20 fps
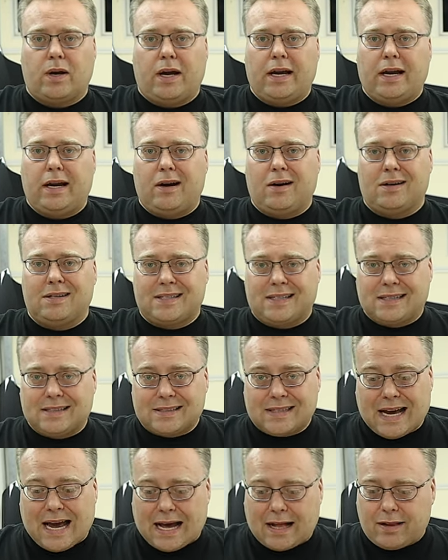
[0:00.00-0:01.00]
right here is
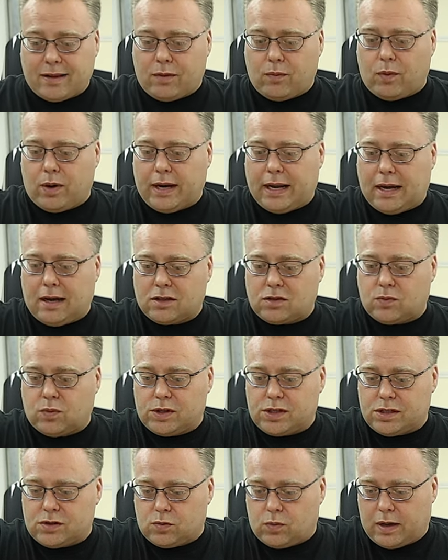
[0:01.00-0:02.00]
exactly one ounce,
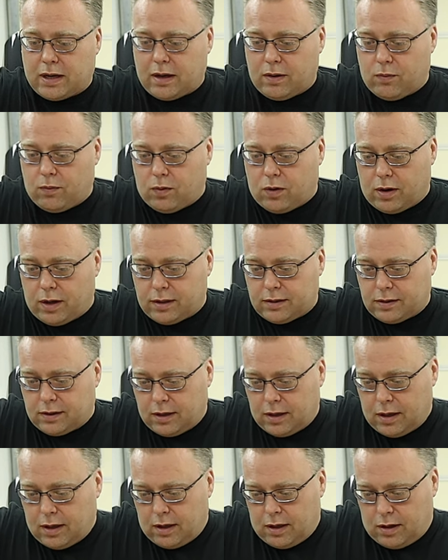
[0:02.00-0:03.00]
which is what I want.
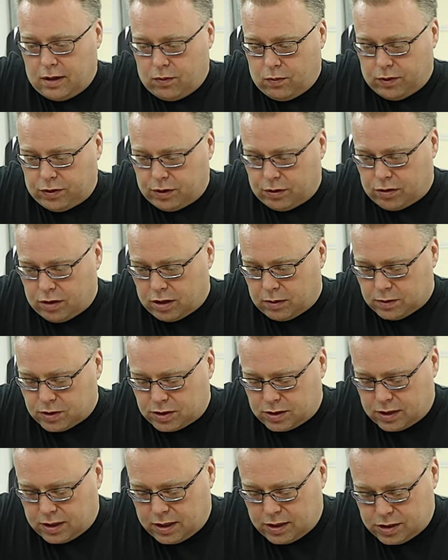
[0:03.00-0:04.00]
With Incredible
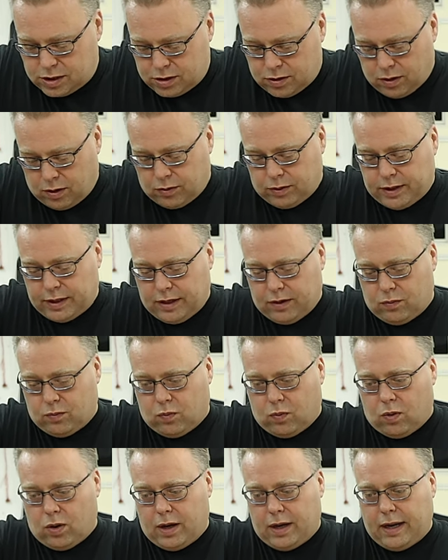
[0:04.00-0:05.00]
Suds, you only need
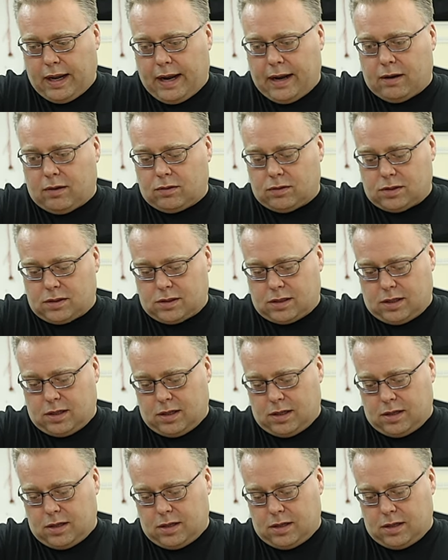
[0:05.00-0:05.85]
one ounce